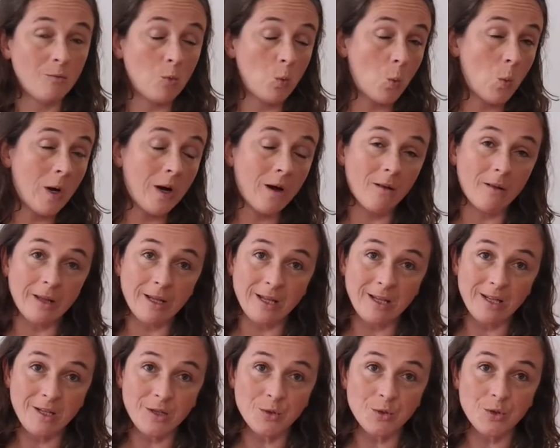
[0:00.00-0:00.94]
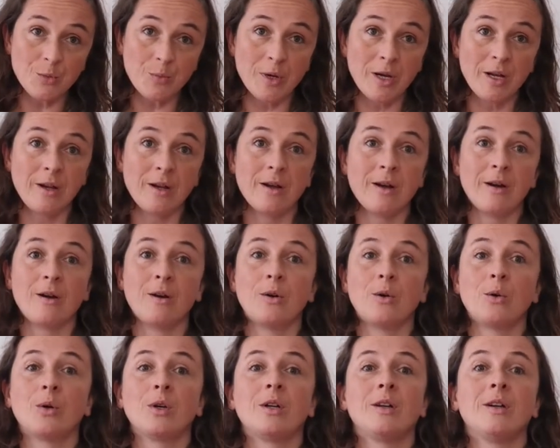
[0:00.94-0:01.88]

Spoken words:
well healed by now,